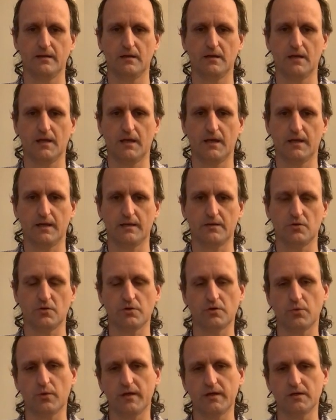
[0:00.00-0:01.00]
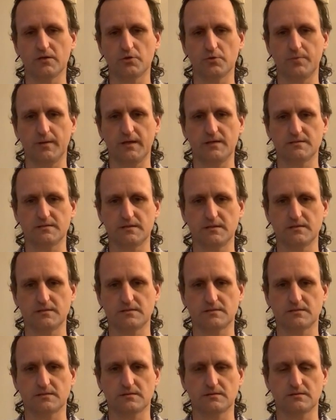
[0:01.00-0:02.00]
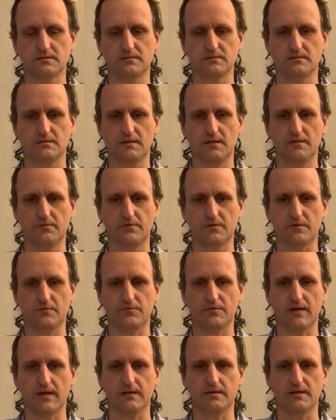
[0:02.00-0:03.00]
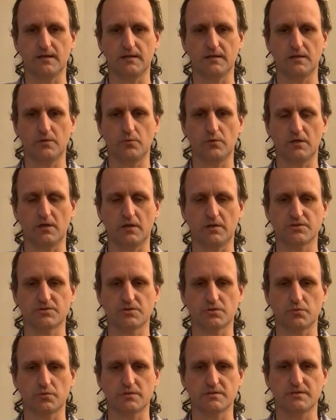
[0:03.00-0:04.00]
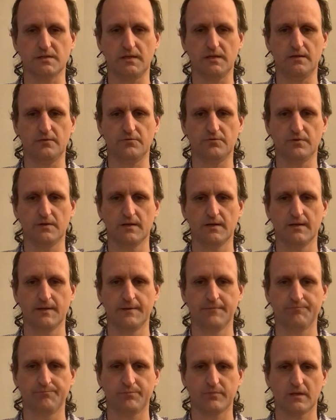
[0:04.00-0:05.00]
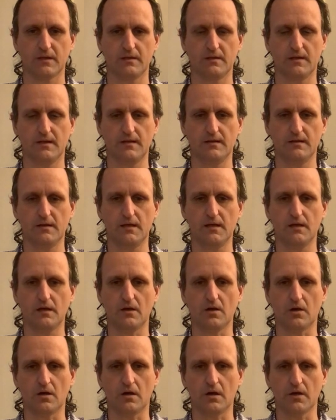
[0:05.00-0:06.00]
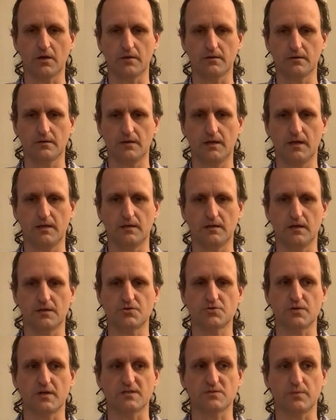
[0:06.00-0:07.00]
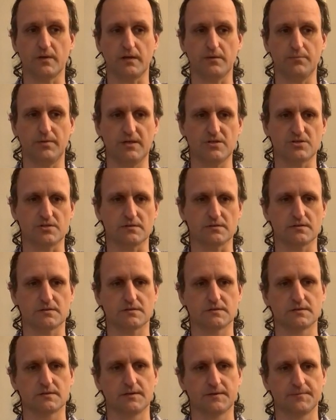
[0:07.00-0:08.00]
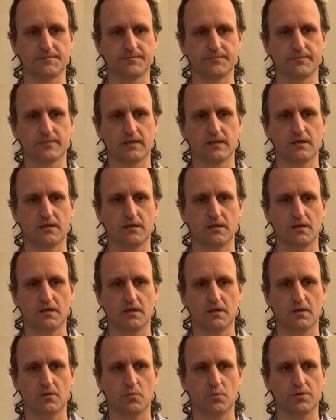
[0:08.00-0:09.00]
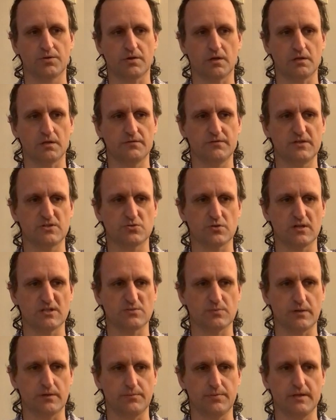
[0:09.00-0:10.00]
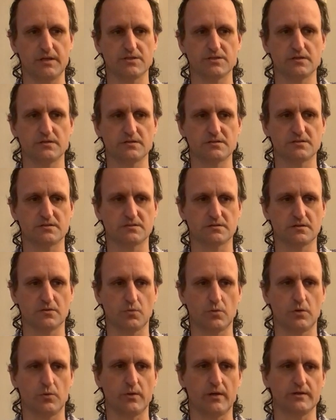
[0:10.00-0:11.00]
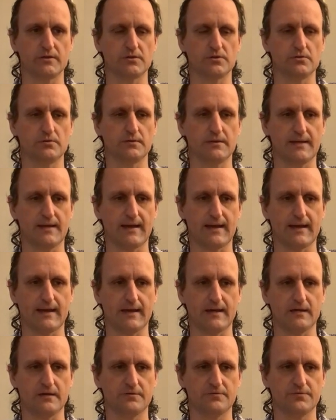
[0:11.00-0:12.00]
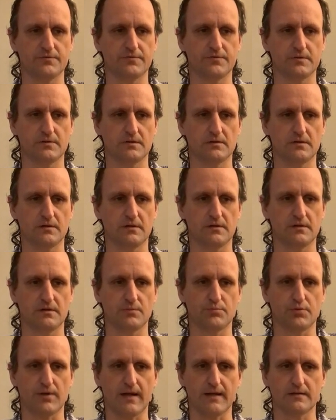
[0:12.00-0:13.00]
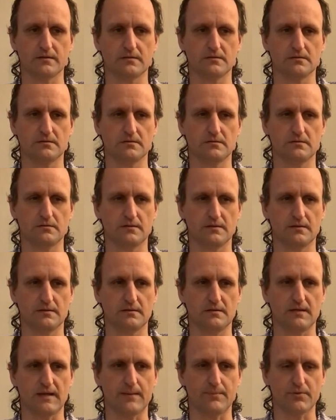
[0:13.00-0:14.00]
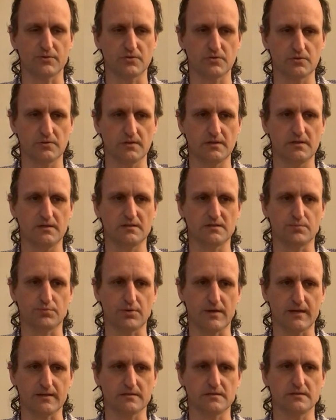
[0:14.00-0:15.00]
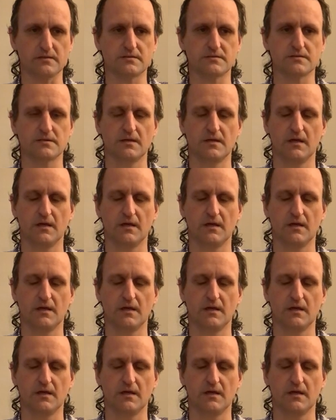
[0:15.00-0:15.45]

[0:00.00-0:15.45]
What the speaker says: And on a regular basis, even if not daily, we also receive kidney, heart, and lung transplant patients. With all of these transplant patients, we regularly have the opportunity to practice